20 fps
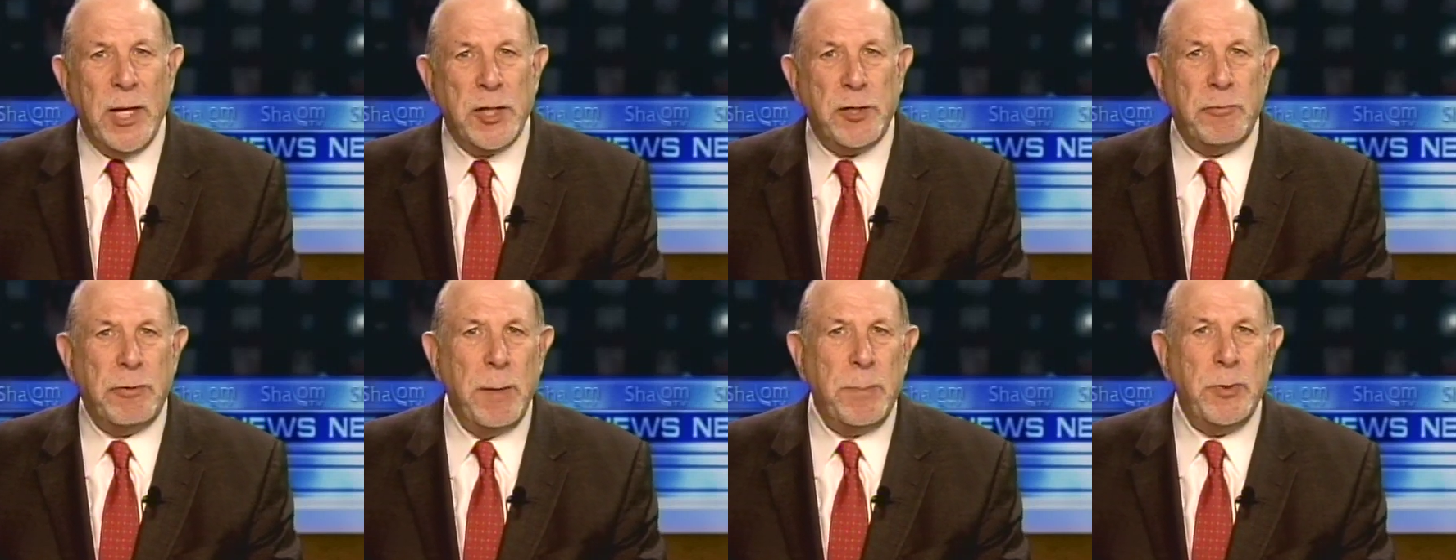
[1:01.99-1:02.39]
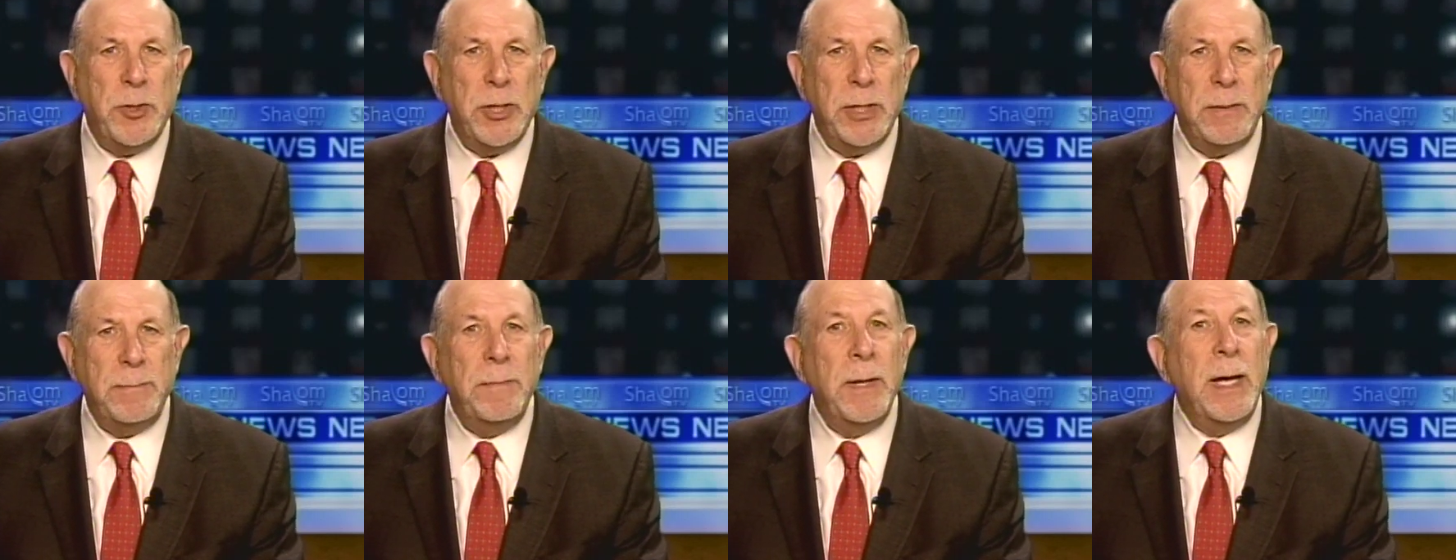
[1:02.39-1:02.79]

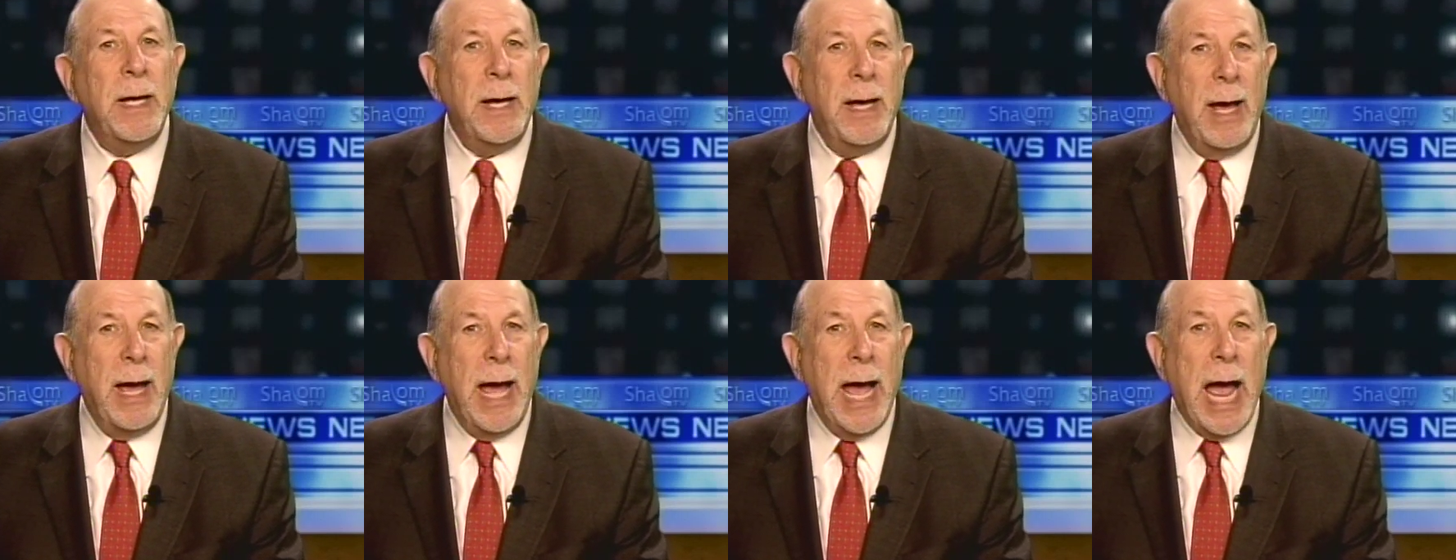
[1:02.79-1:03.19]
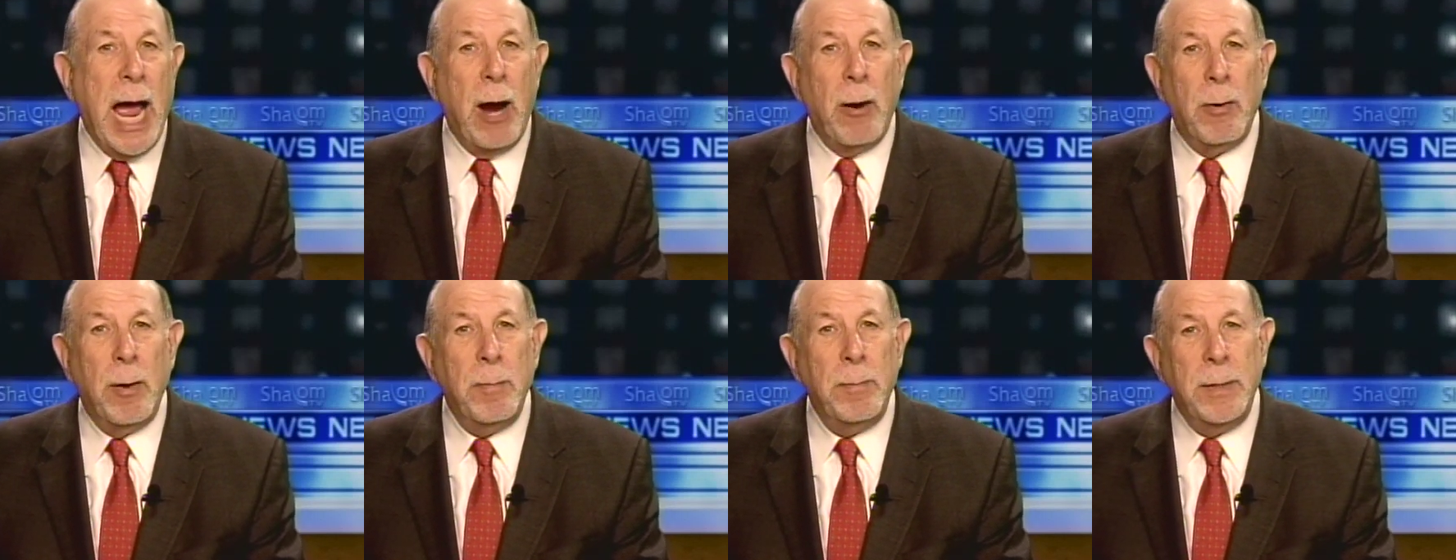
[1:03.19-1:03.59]
inscription
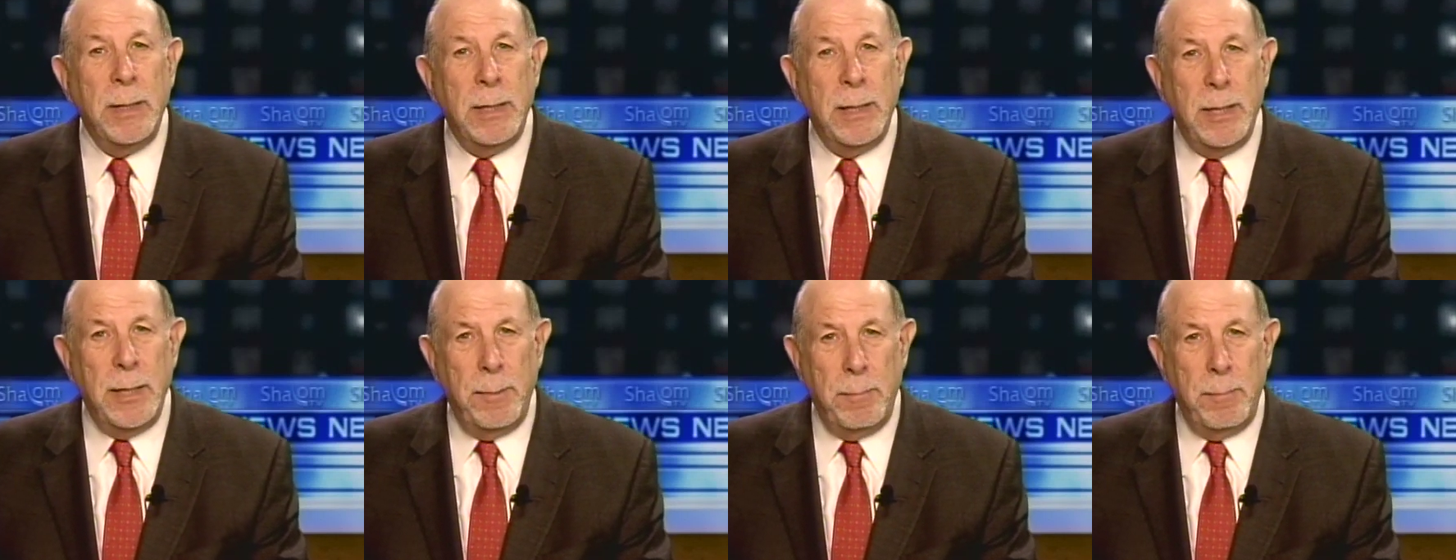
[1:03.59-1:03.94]
Arab